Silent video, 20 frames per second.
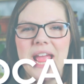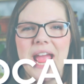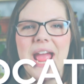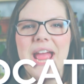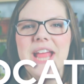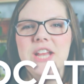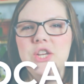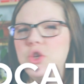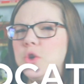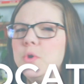
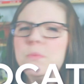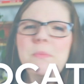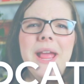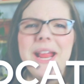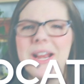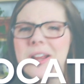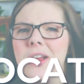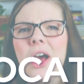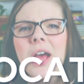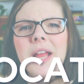and you
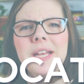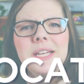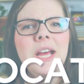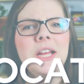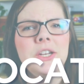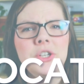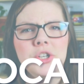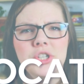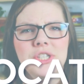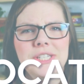may not
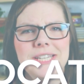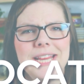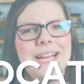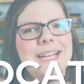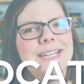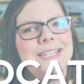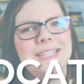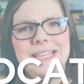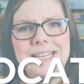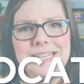
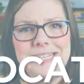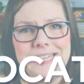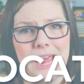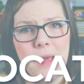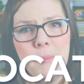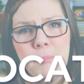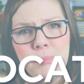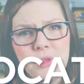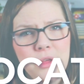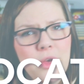understand the
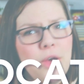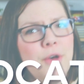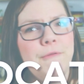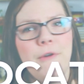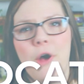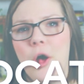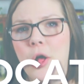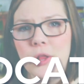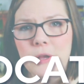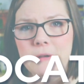depth of
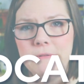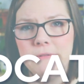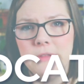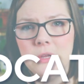all of